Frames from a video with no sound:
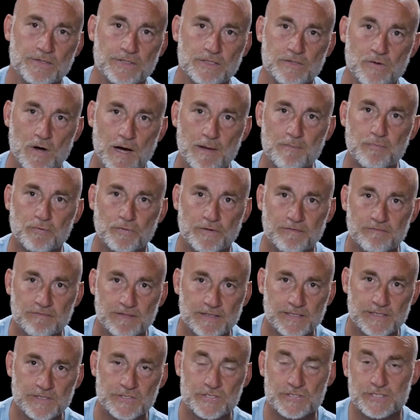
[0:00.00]
You know, I'm
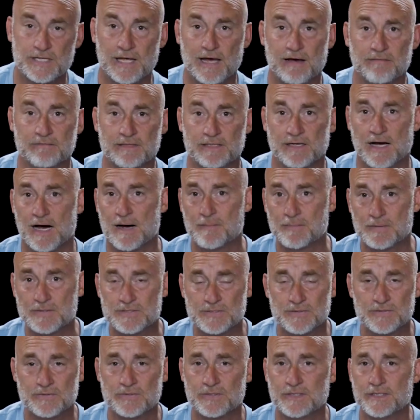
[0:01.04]
privileged to have the
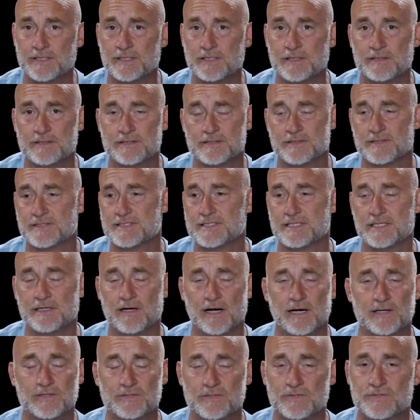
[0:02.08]
opportunity to see
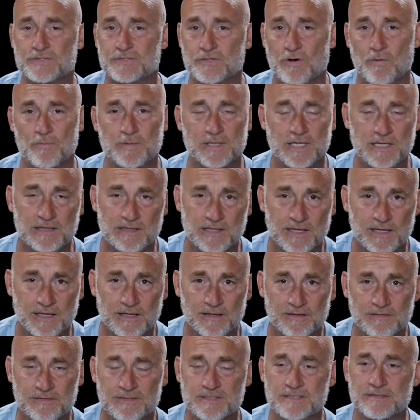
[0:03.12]
God do so many
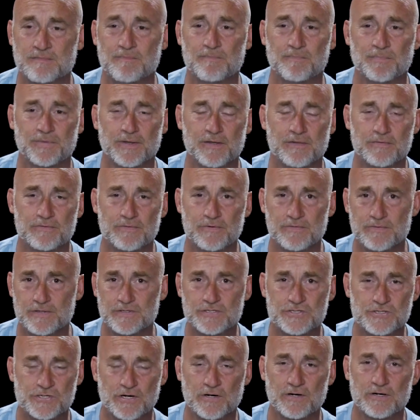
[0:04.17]
things through
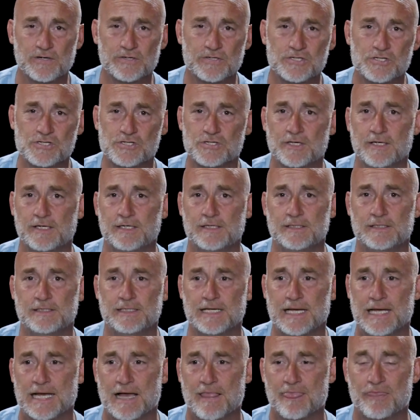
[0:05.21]
this church
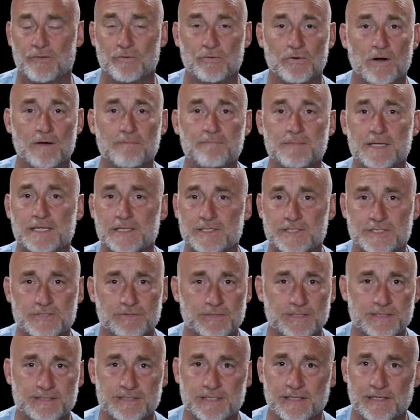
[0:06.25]
and through our
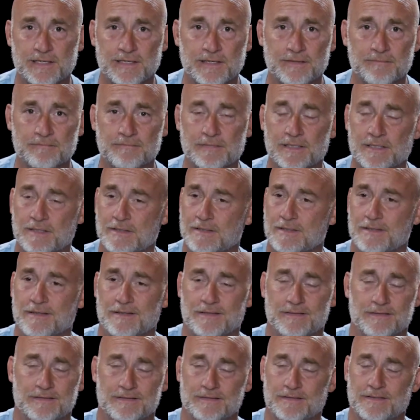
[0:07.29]
ministry team
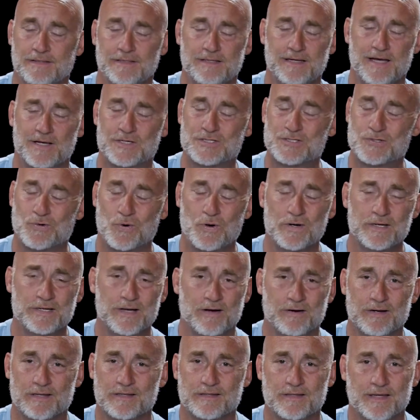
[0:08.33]

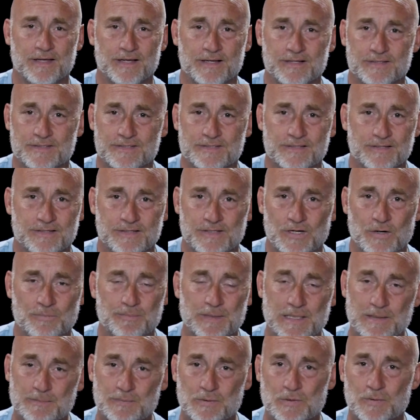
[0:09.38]
extraordinary things, you know,
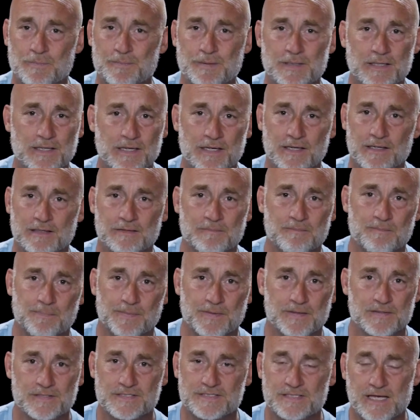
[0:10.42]
people being
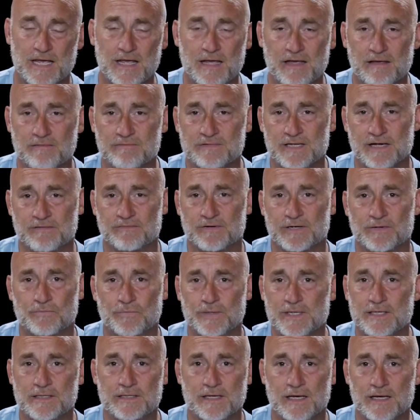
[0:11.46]
saved every
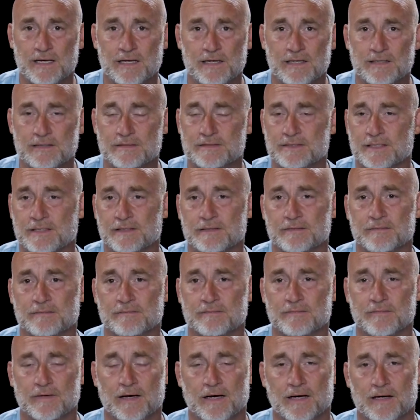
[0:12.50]
weekend
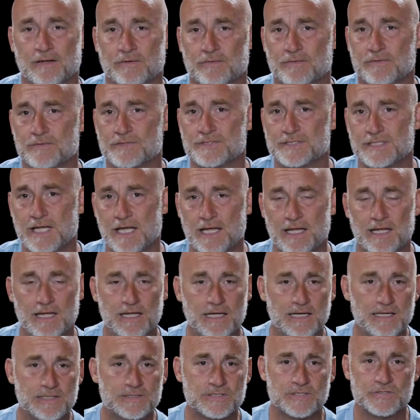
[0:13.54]
and uh,
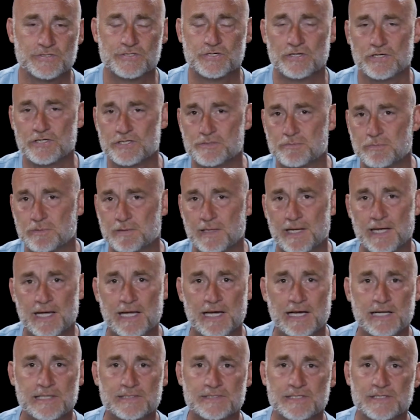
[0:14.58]
crusades and church
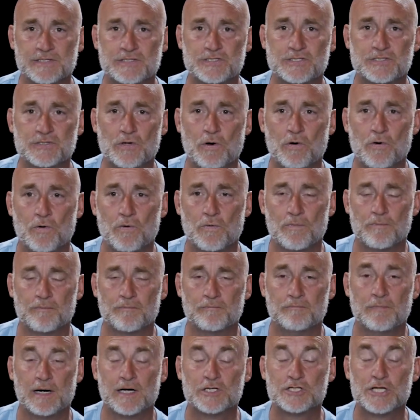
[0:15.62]
plants and so
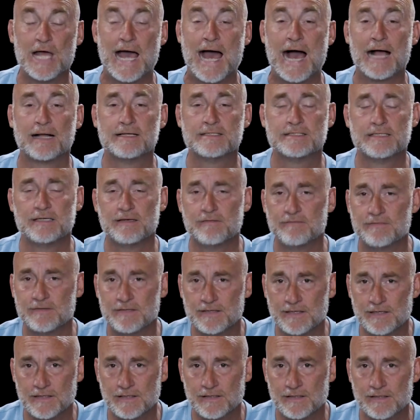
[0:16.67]
much
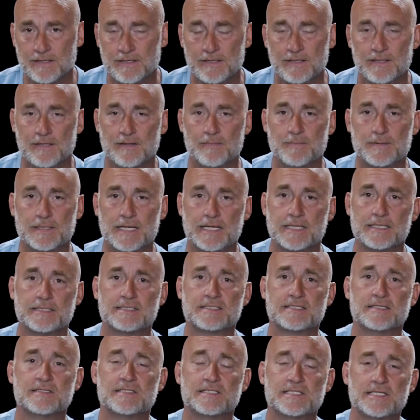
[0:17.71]
activity. But I can
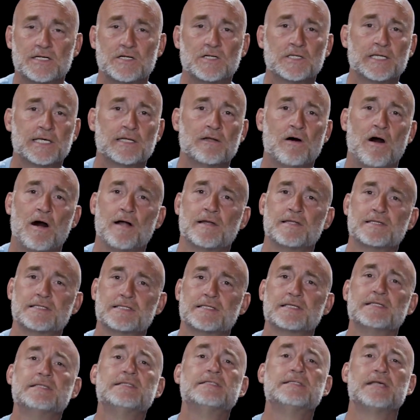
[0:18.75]
sincerely and
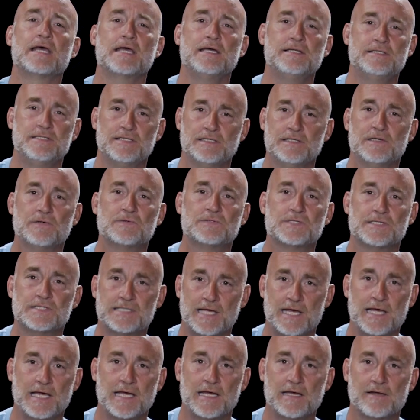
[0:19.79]
honestly say to you
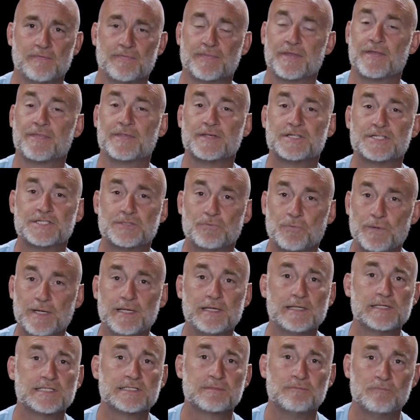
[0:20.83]
today that the
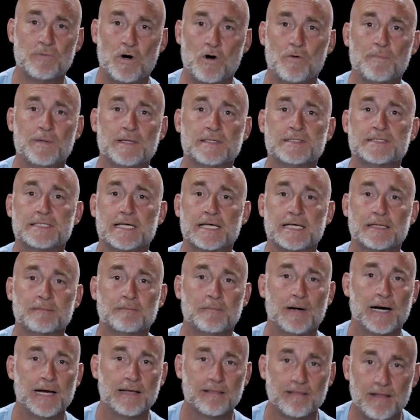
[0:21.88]
sweetest moments in
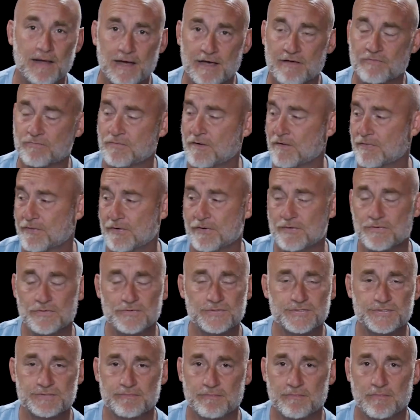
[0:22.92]
my life, while
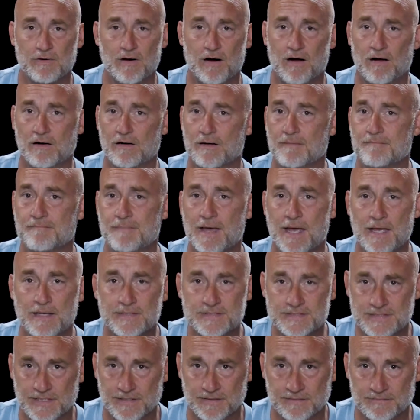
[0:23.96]
those are
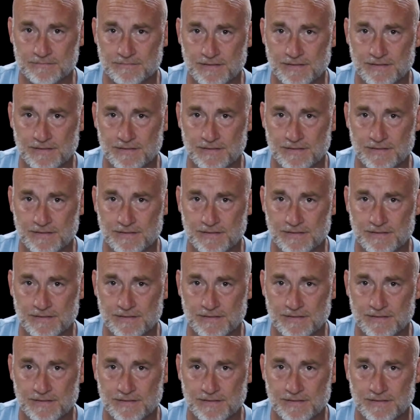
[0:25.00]
amazing